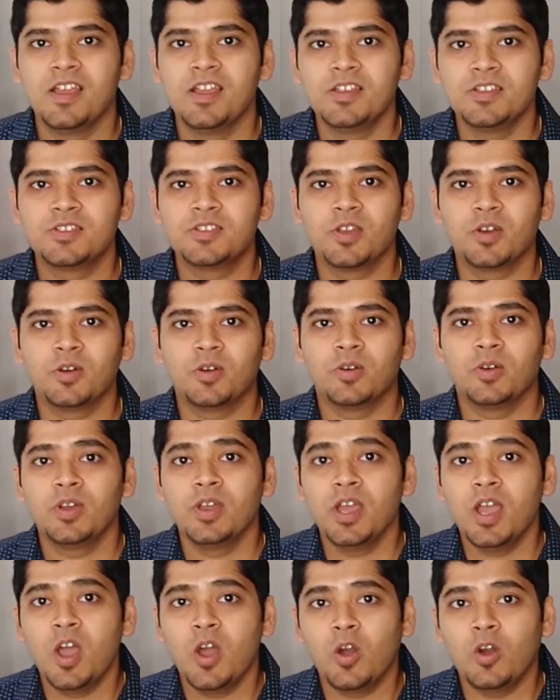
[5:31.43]
So
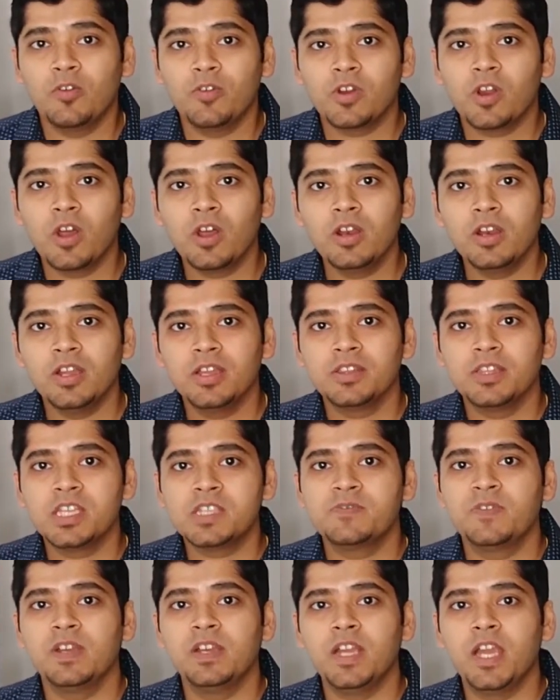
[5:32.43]
overall,
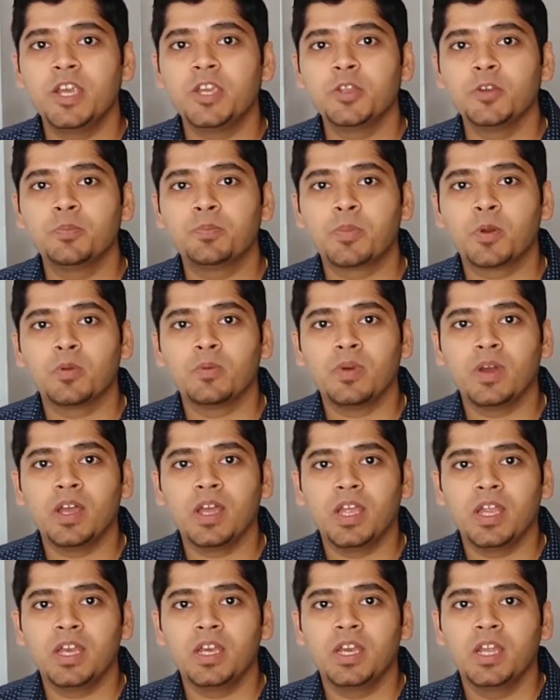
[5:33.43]
this will let you
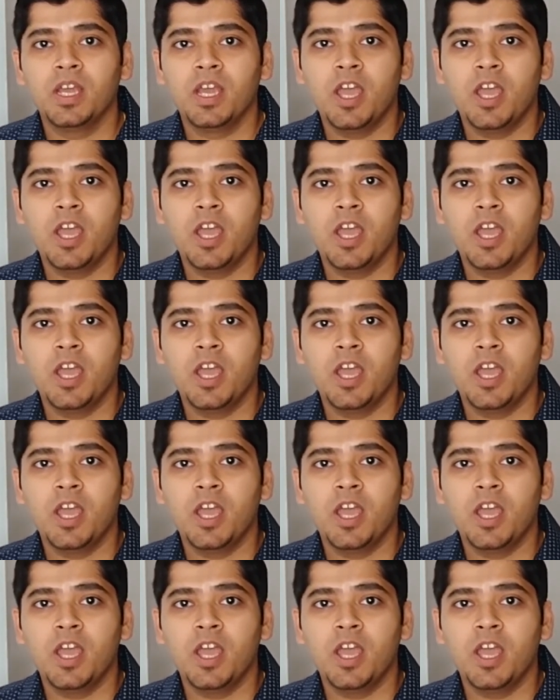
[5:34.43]
provide